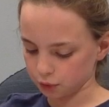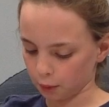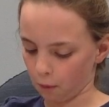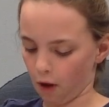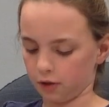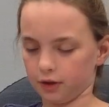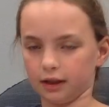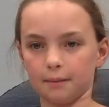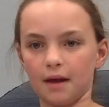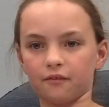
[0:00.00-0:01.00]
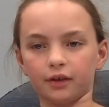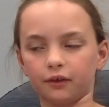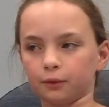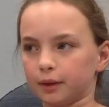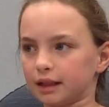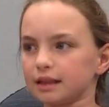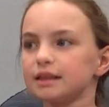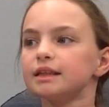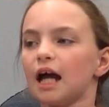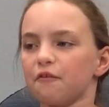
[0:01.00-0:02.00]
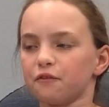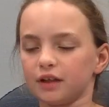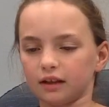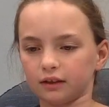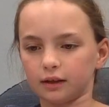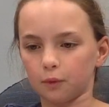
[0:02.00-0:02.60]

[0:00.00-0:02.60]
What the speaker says: were watering them every other week. Definitely